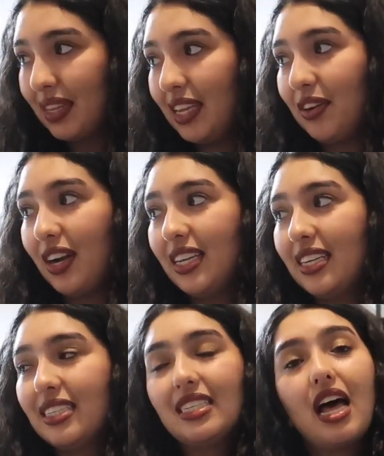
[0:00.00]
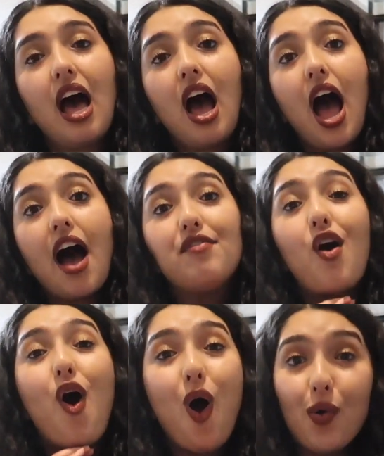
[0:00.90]
Iranians have
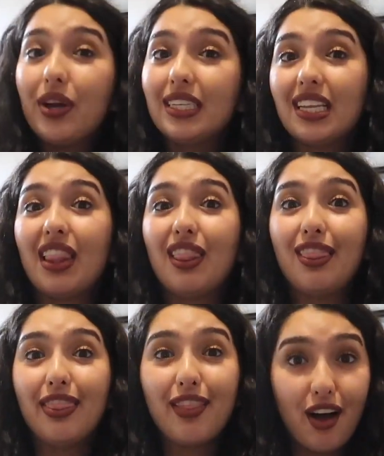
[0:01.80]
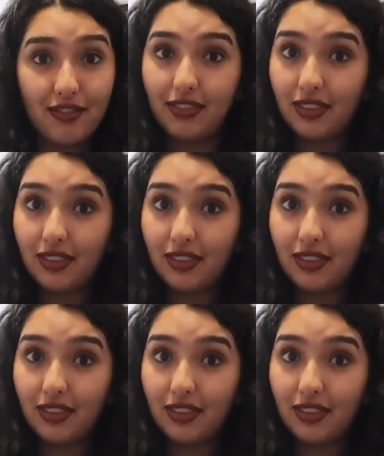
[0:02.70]
always loved